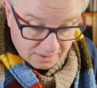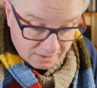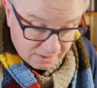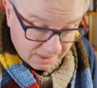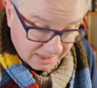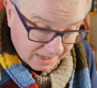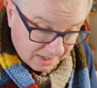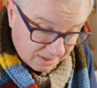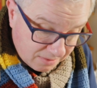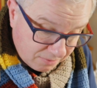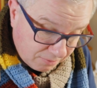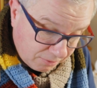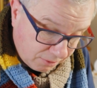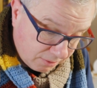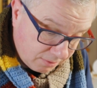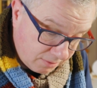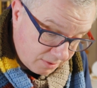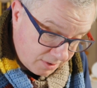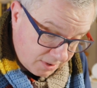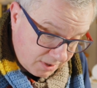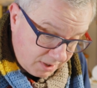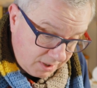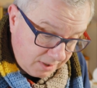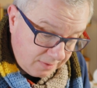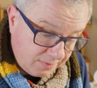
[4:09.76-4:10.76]
to
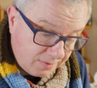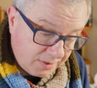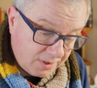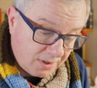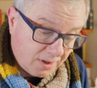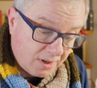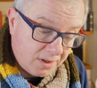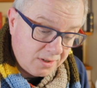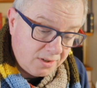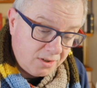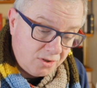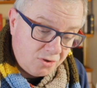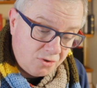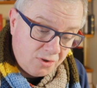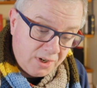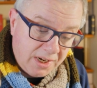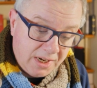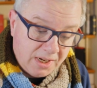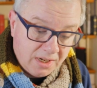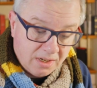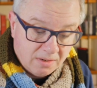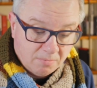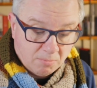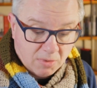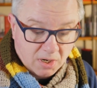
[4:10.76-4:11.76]
influence even
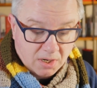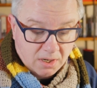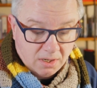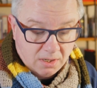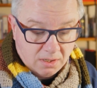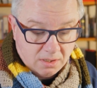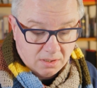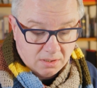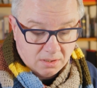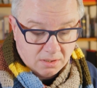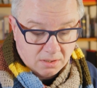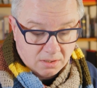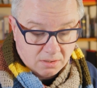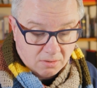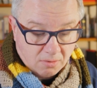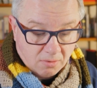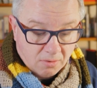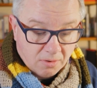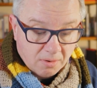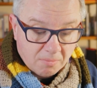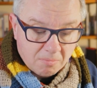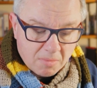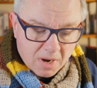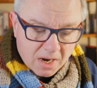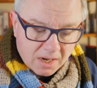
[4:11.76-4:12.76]
untrained minds or
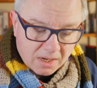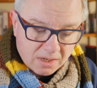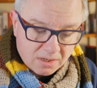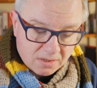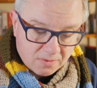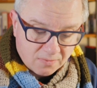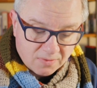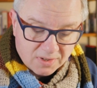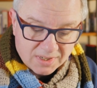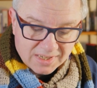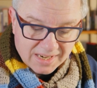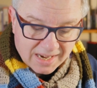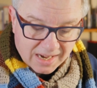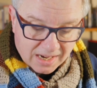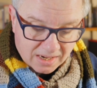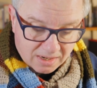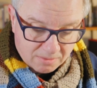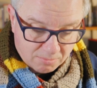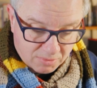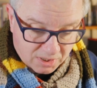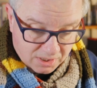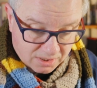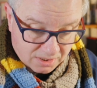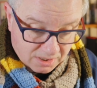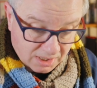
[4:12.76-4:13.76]
the minds of his
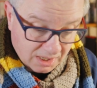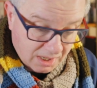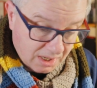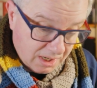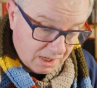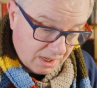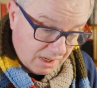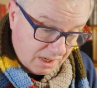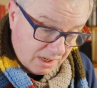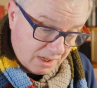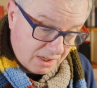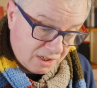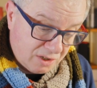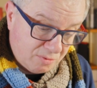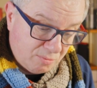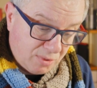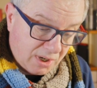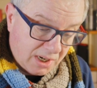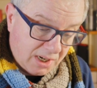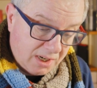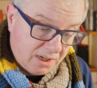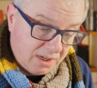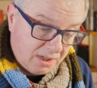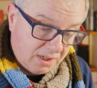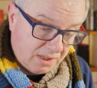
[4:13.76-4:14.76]
enemies,
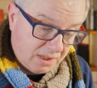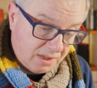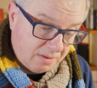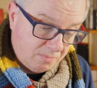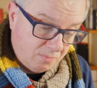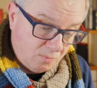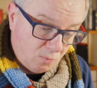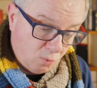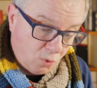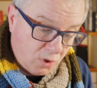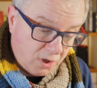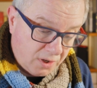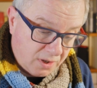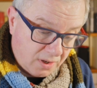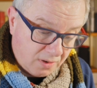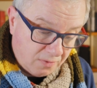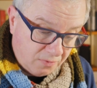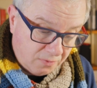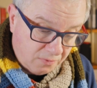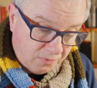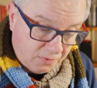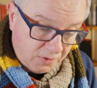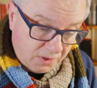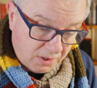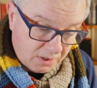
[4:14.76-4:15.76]
inspiring them with
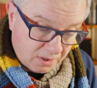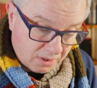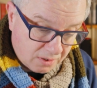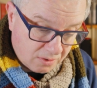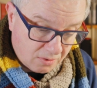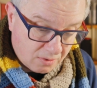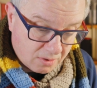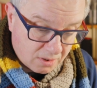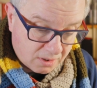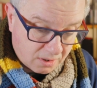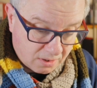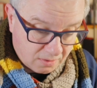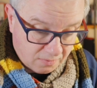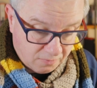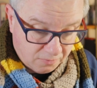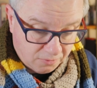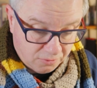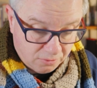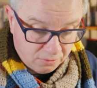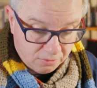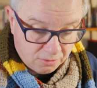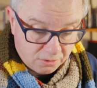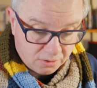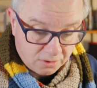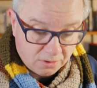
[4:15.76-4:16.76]
fear or
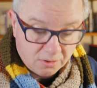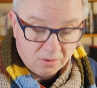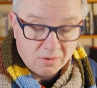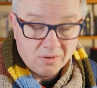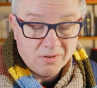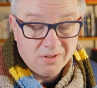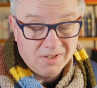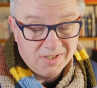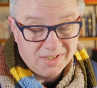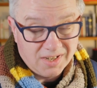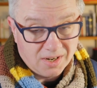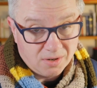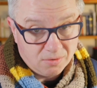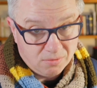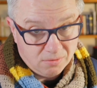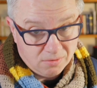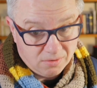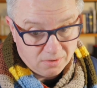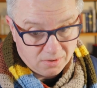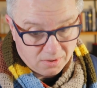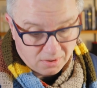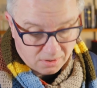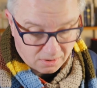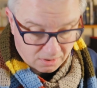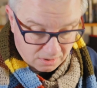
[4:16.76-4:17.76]
confusion or
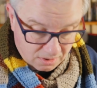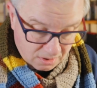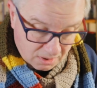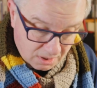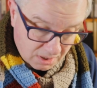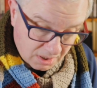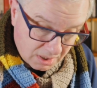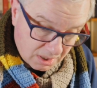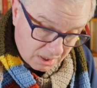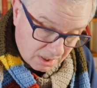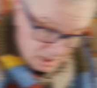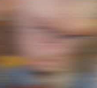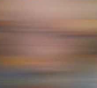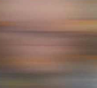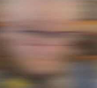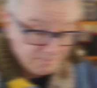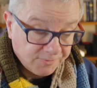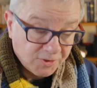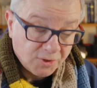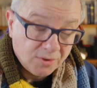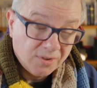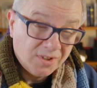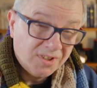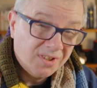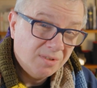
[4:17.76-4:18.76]
doubt.
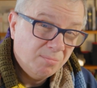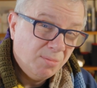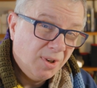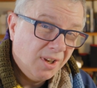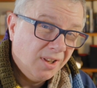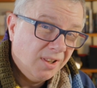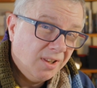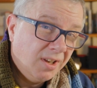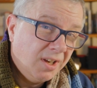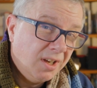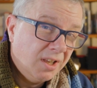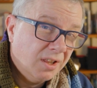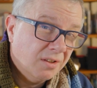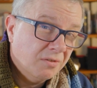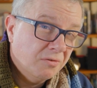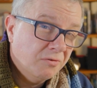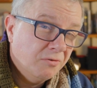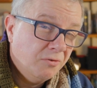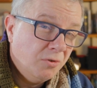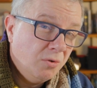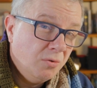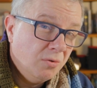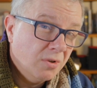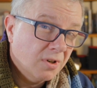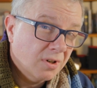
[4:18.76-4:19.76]
Though it's a bit like the
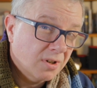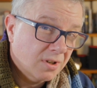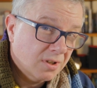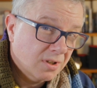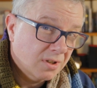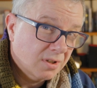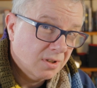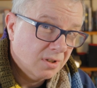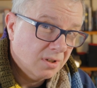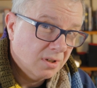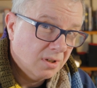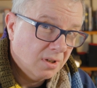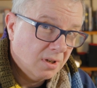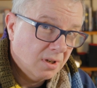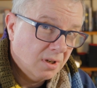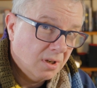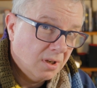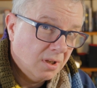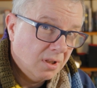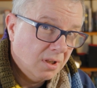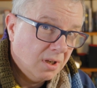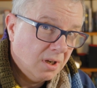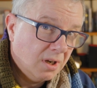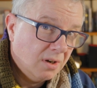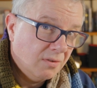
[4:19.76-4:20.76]
Force
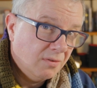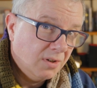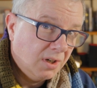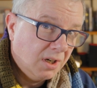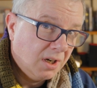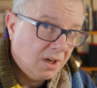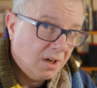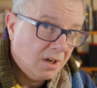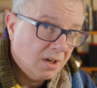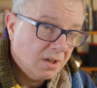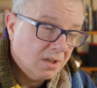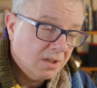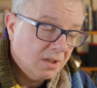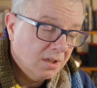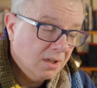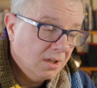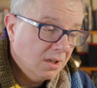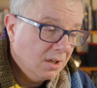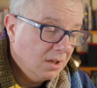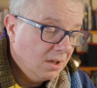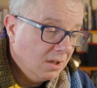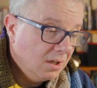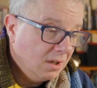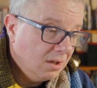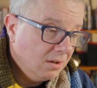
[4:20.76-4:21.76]
in that regard,
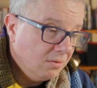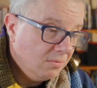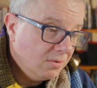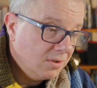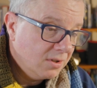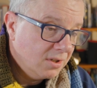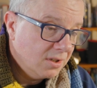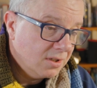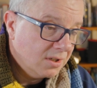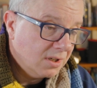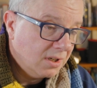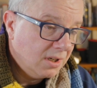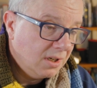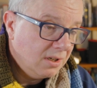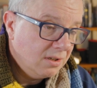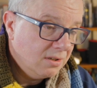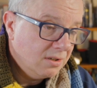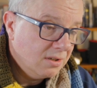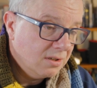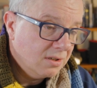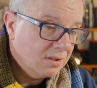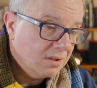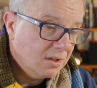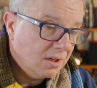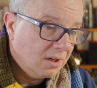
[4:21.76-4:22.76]
which is an
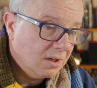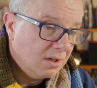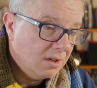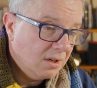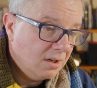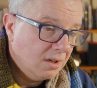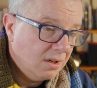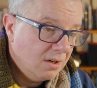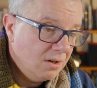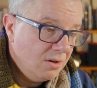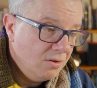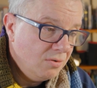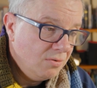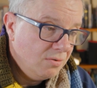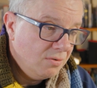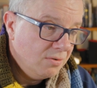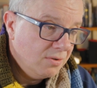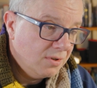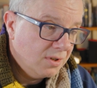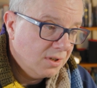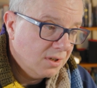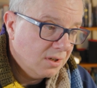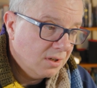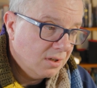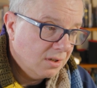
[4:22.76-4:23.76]
interesting
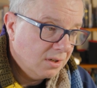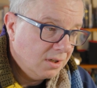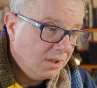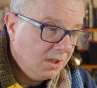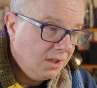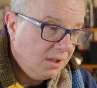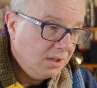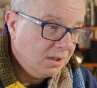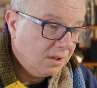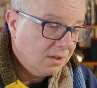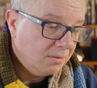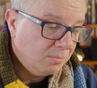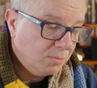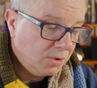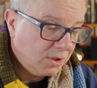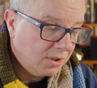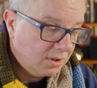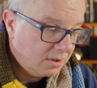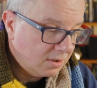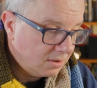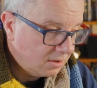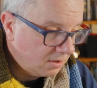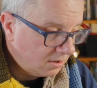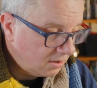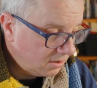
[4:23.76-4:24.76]
note here
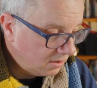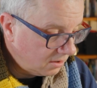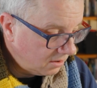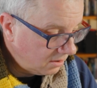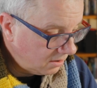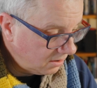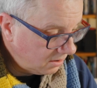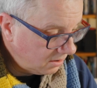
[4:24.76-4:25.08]
because